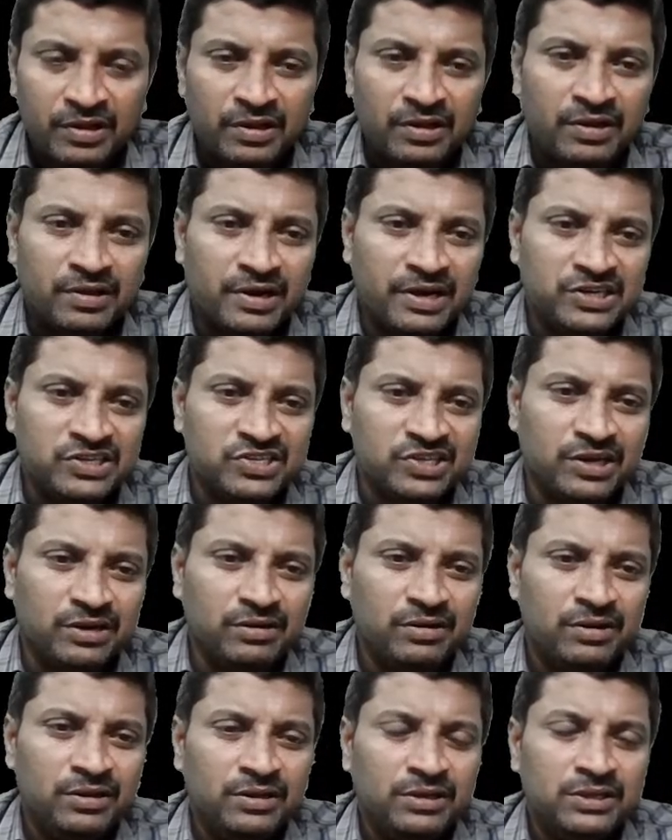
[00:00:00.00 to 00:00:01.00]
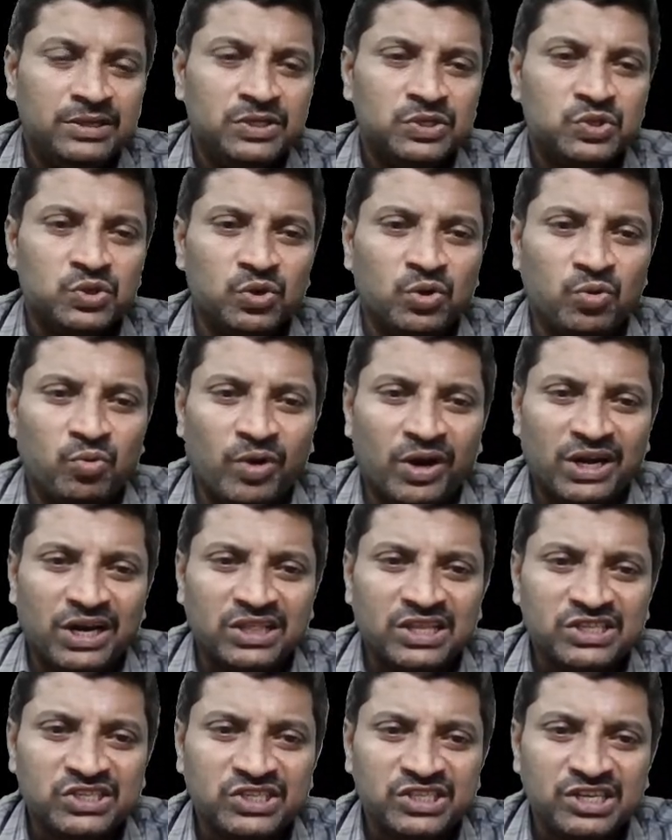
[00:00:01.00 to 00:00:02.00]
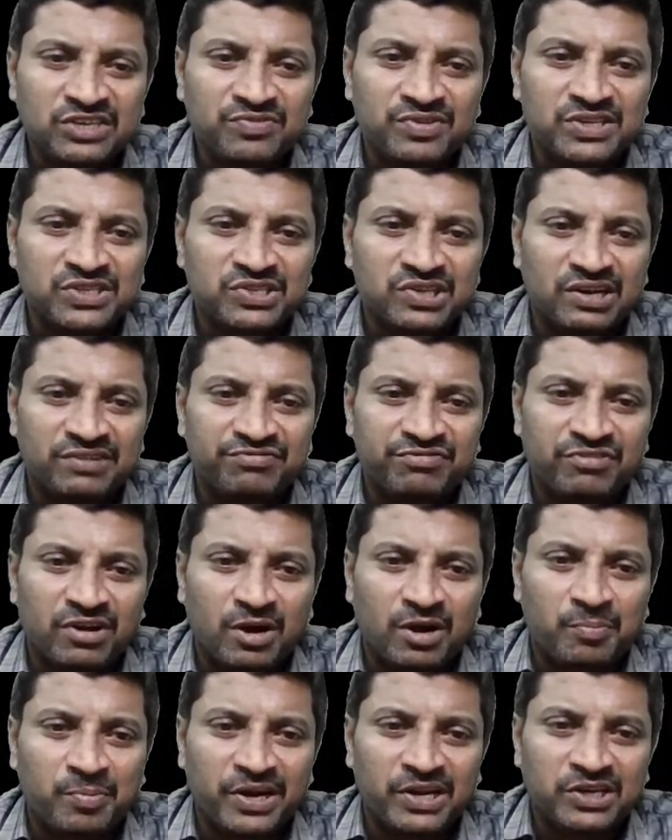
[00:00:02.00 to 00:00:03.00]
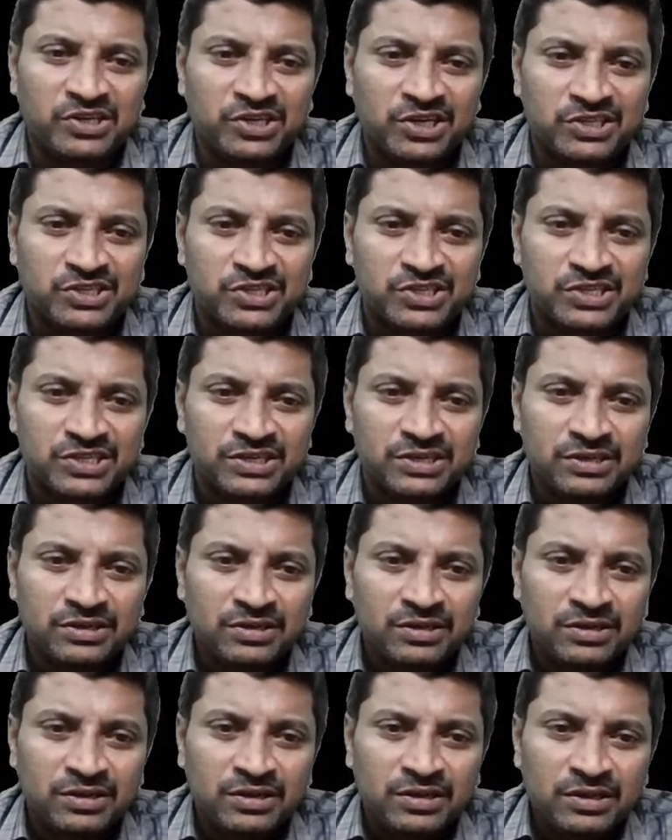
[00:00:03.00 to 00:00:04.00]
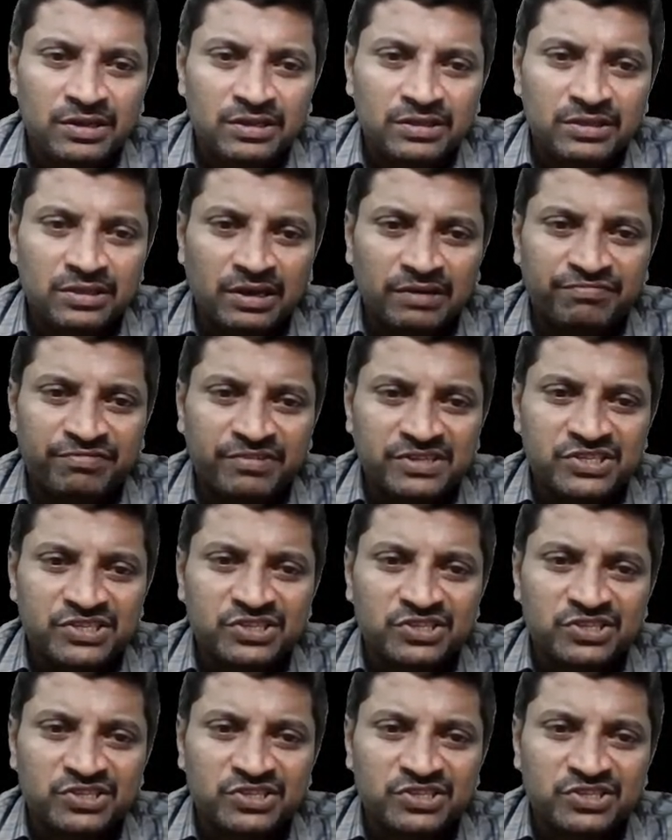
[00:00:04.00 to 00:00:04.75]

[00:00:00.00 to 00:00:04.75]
Right, sir? So what are the sequence of operations? The first